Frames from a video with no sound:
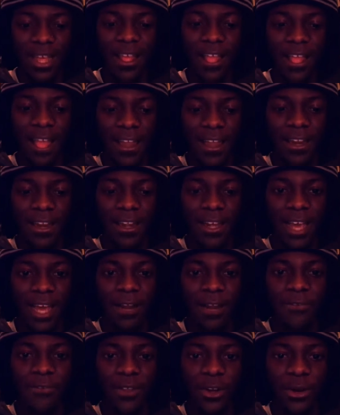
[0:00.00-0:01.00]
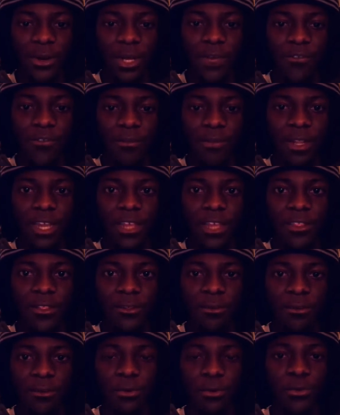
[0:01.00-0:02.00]
and kind of, you know, give them a nice
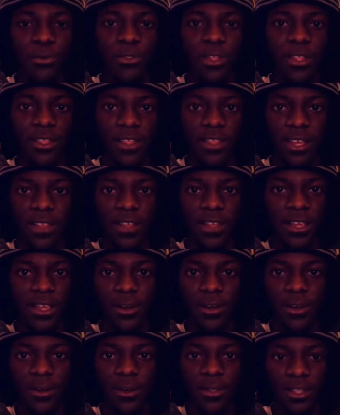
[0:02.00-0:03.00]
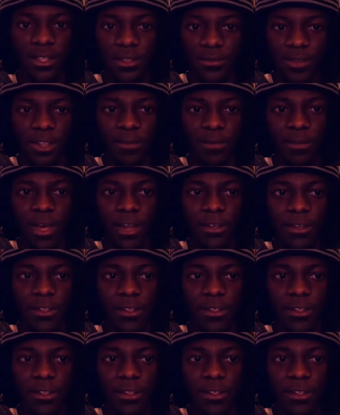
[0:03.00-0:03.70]
little boost and say that, you know, it doesn't really matter.